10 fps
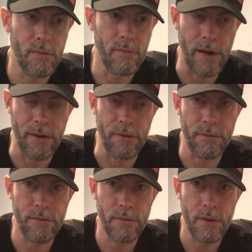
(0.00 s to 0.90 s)

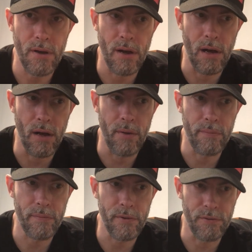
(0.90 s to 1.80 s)
records. Um,
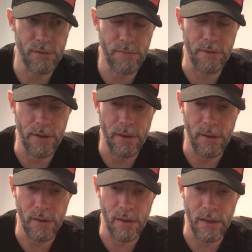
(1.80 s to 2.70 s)
it was different,
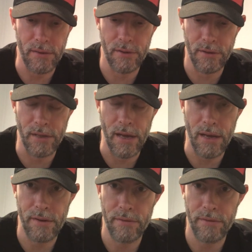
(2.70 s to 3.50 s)
and I dug that.